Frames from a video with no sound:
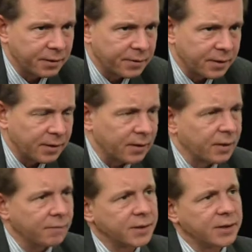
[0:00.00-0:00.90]
of
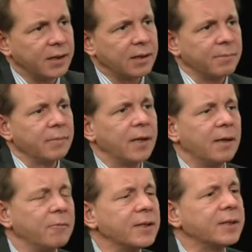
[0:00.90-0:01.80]
the scheme
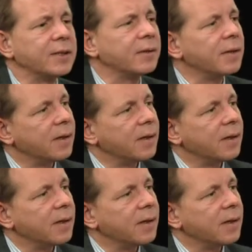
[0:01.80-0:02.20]
was the